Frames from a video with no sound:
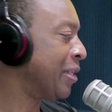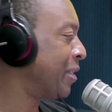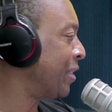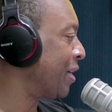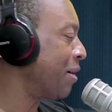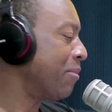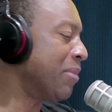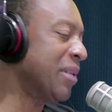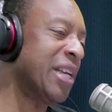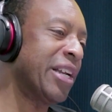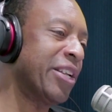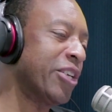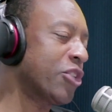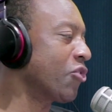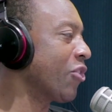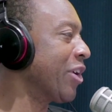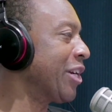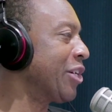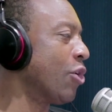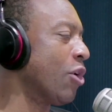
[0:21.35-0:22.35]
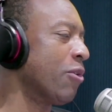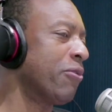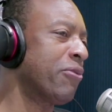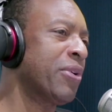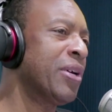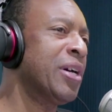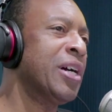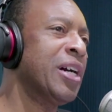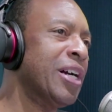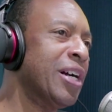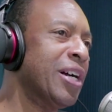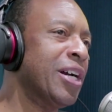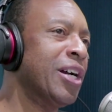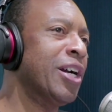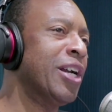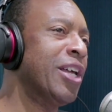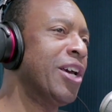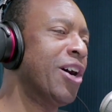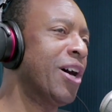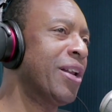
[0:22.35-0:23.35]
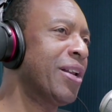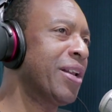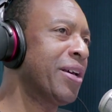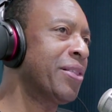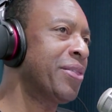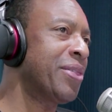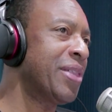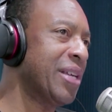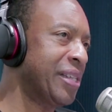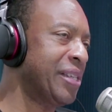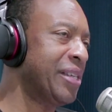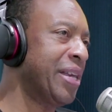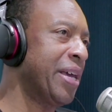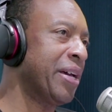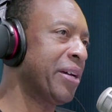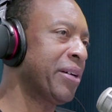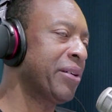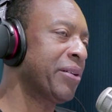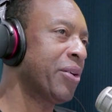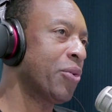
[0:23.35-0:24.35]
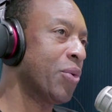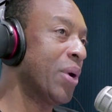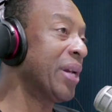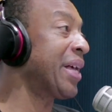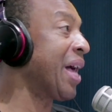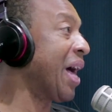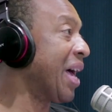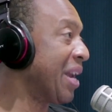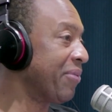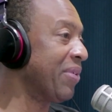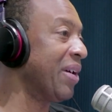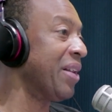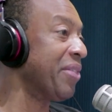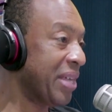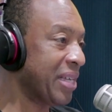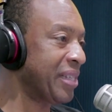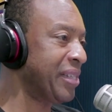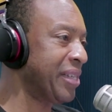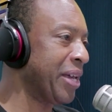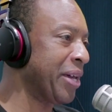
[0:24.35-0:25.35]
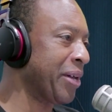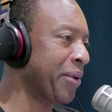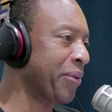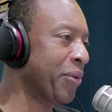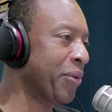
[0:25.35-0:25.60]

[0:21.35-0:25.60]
So let me tell you straight off. Early on this year, well, Carnival this year.